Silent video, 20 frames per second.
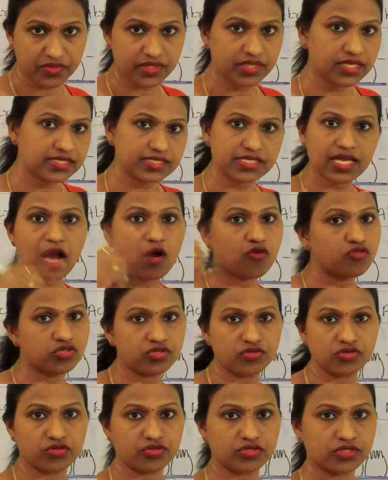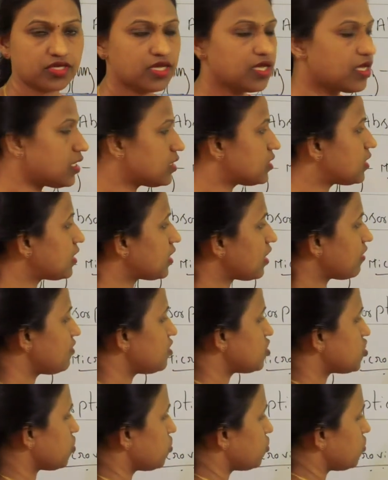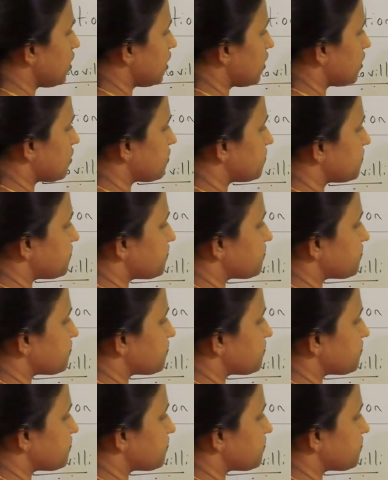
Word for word: There is an outgrowth that I will show you later.